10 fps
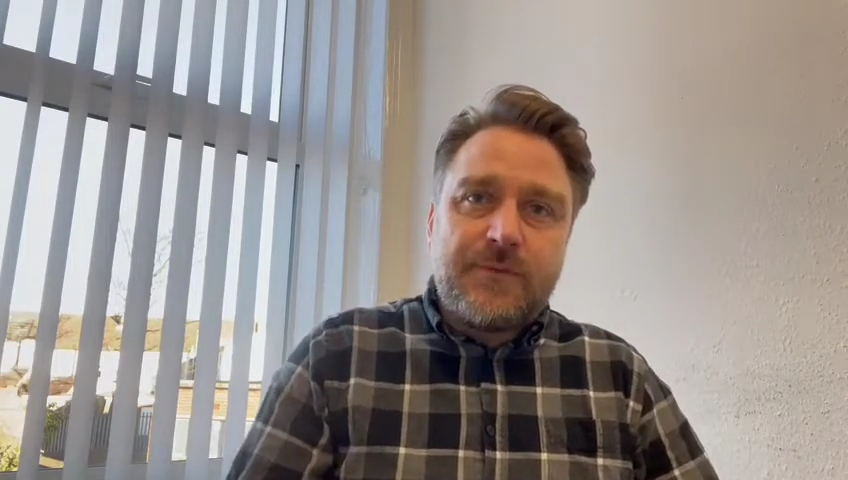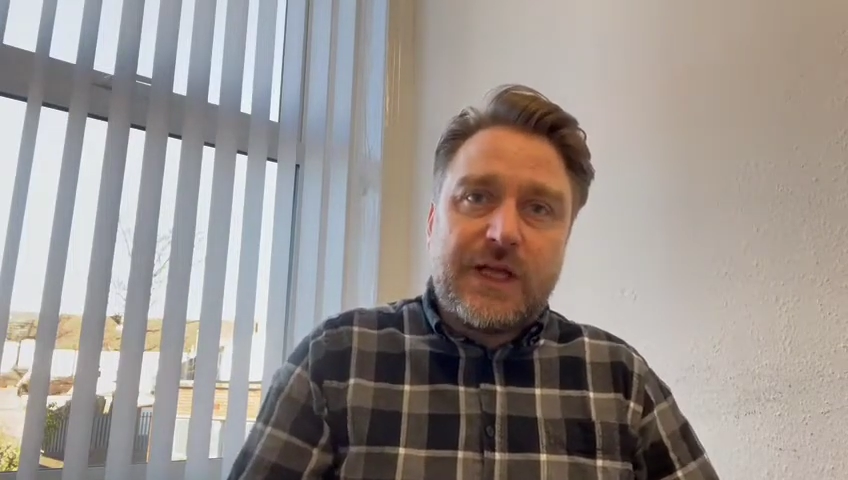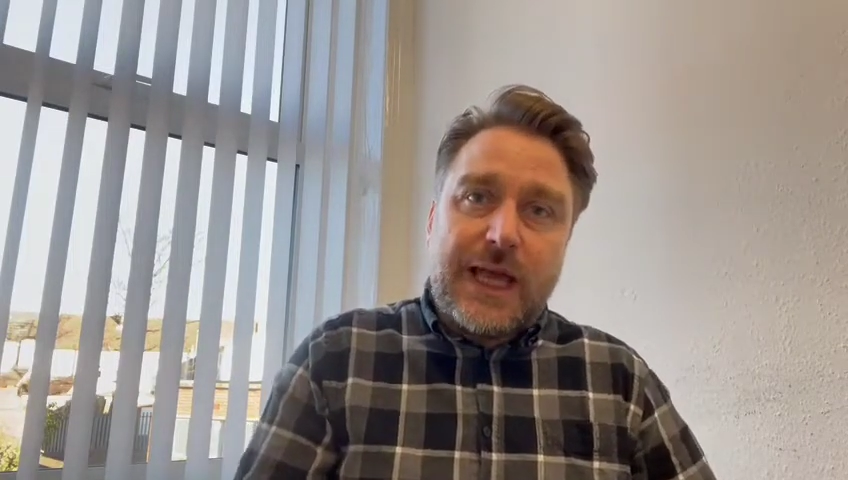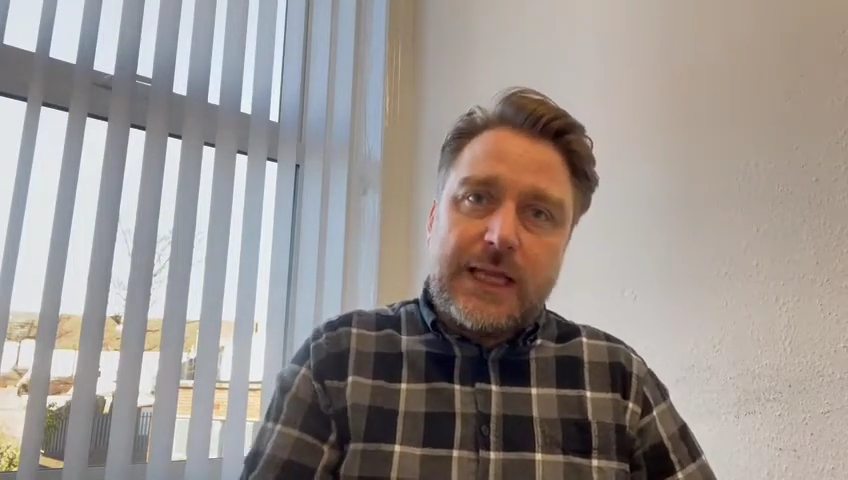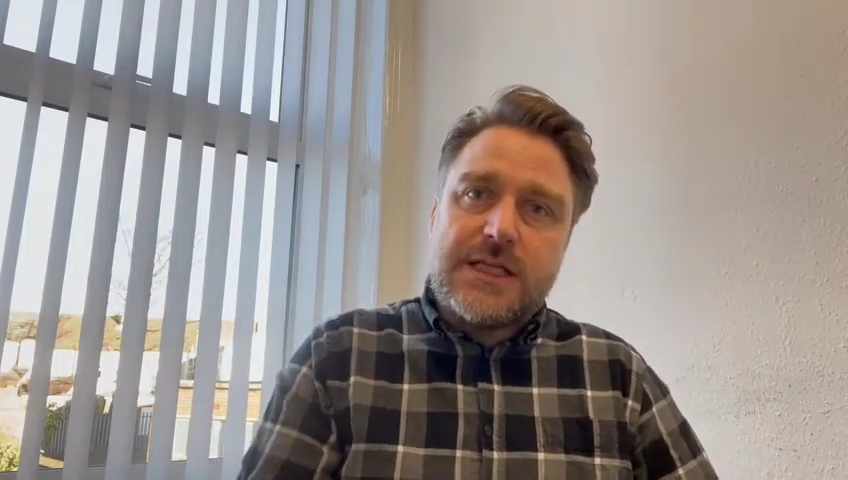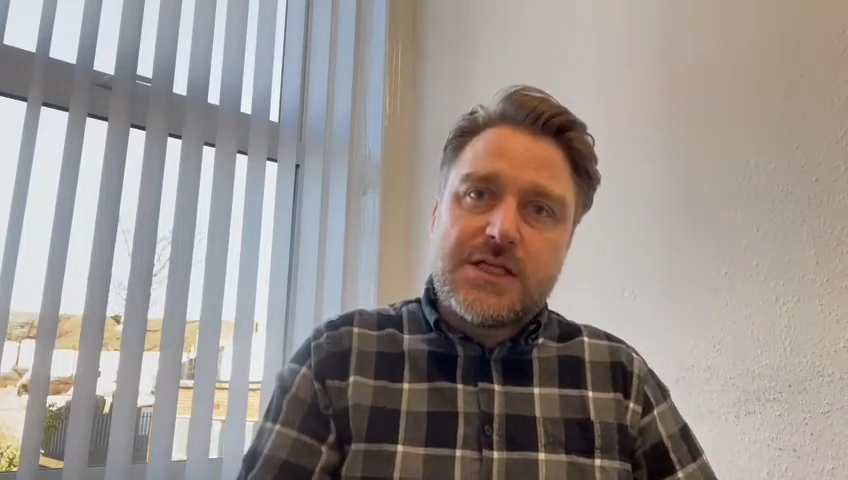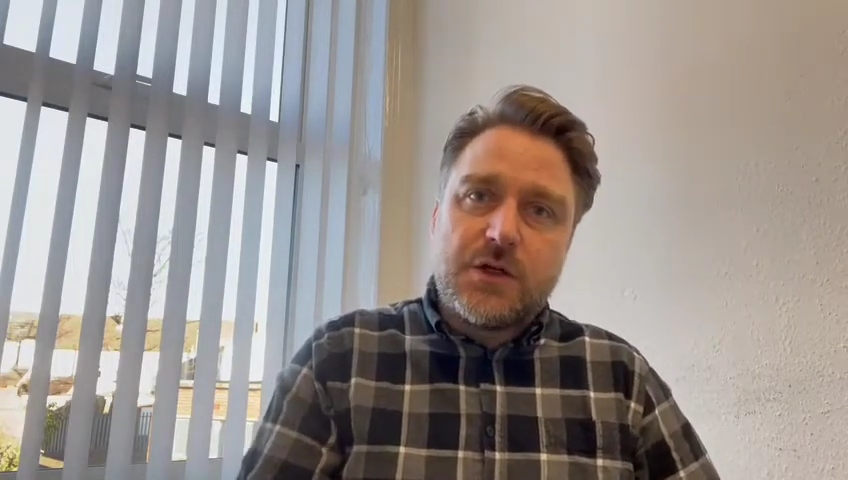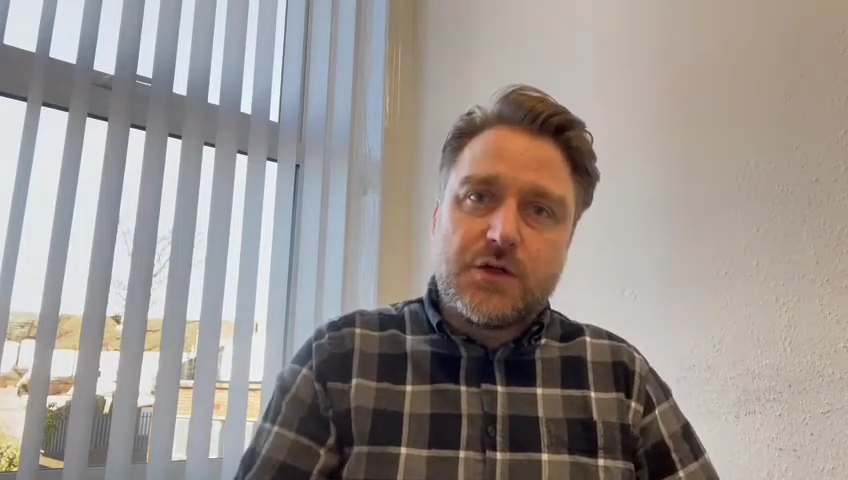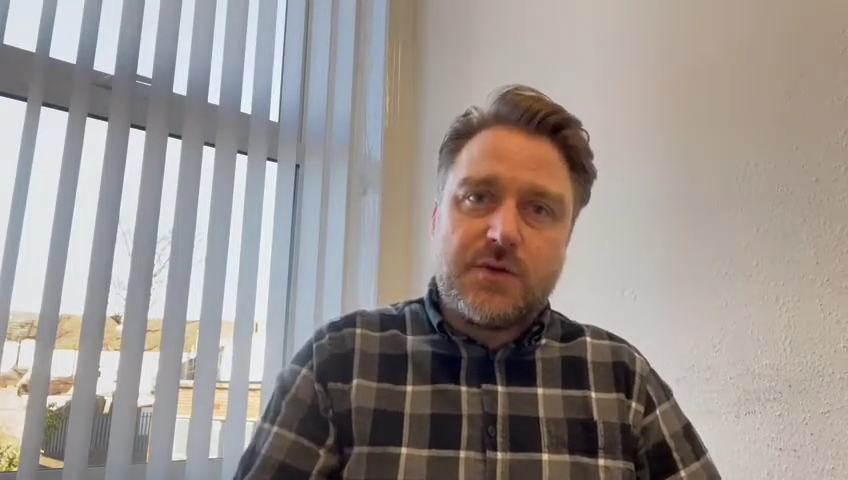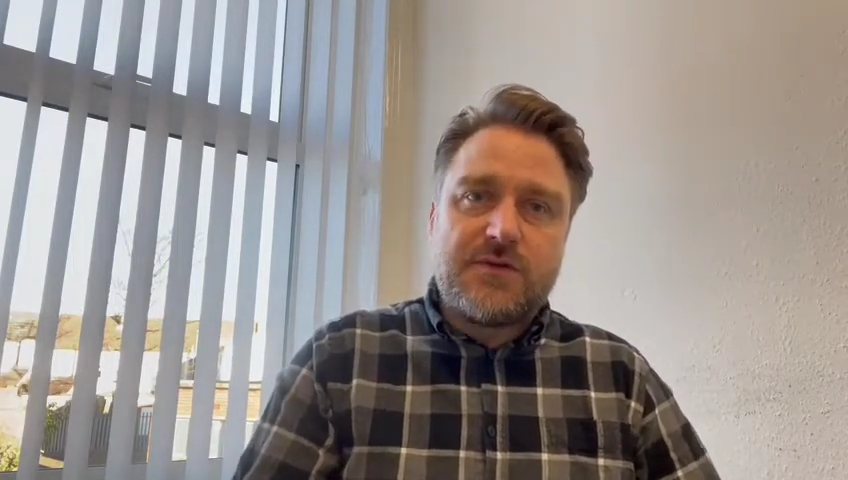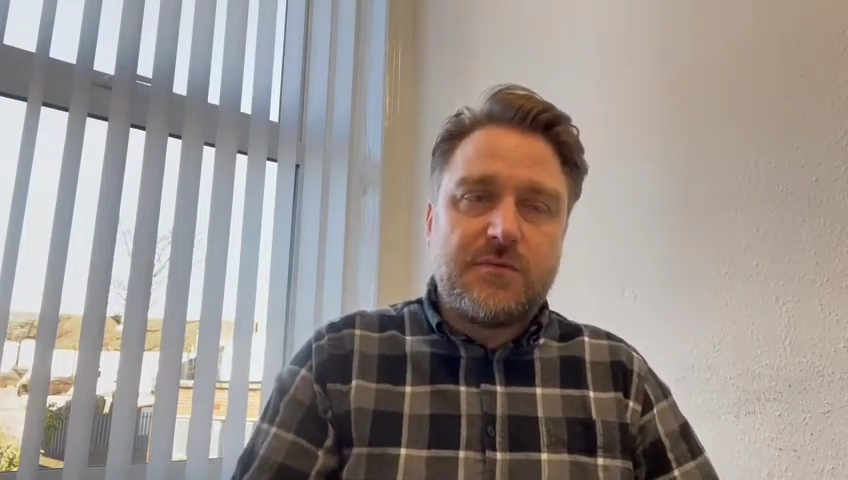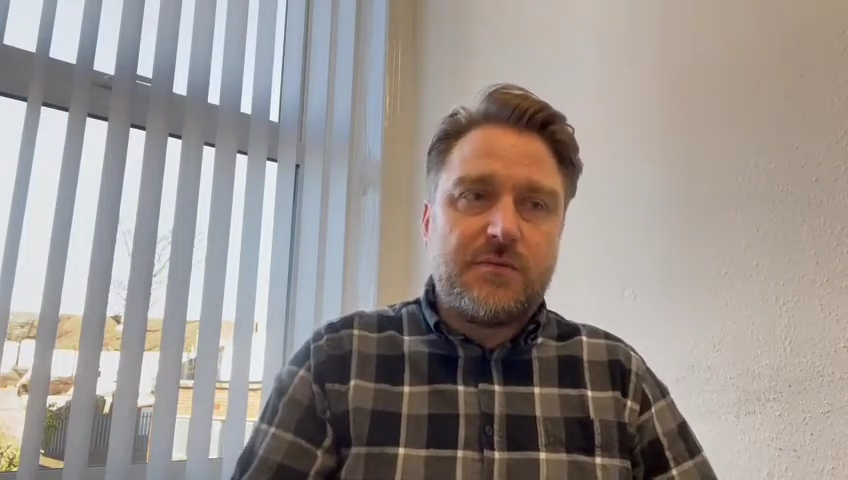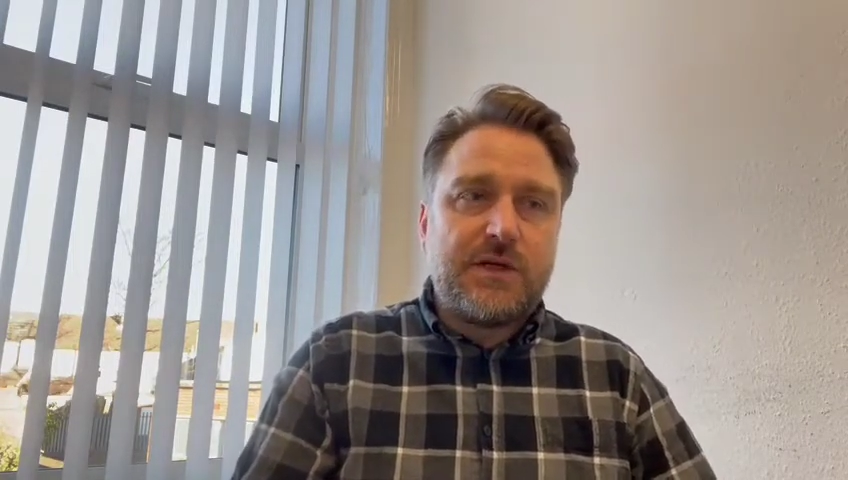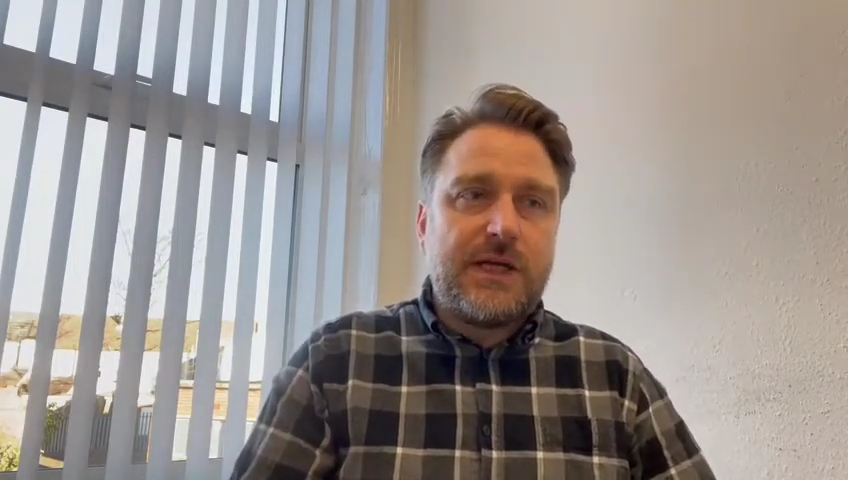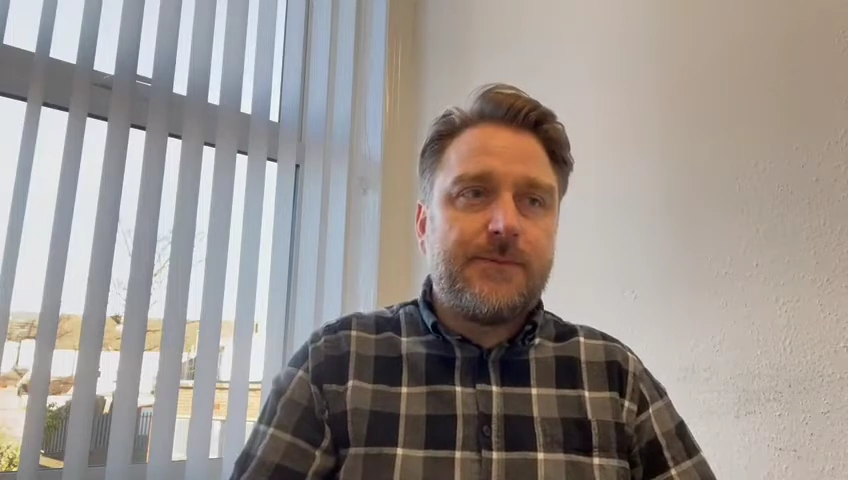the getting in touch with
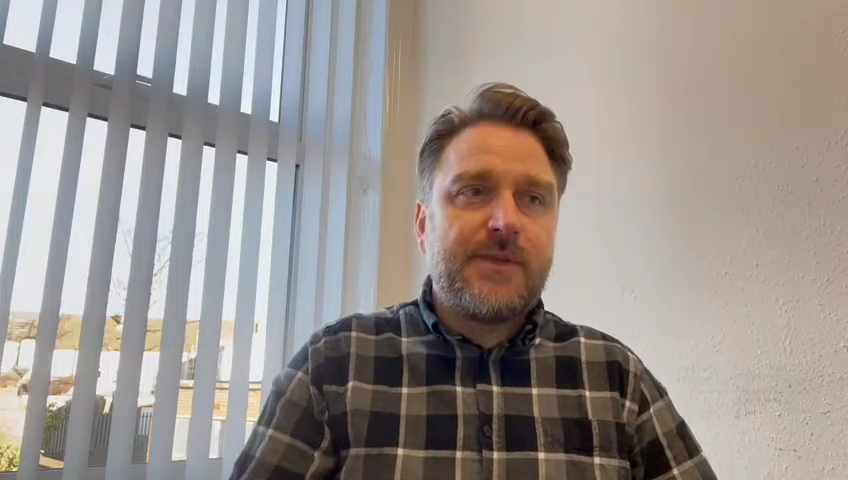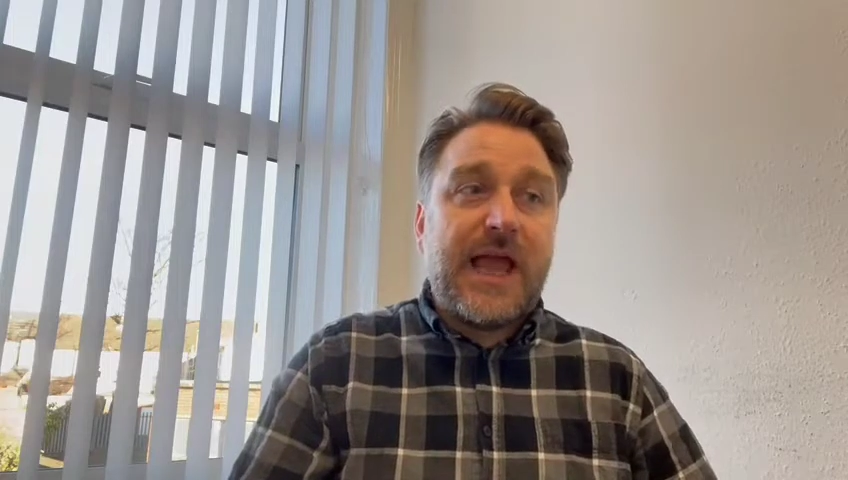somebody,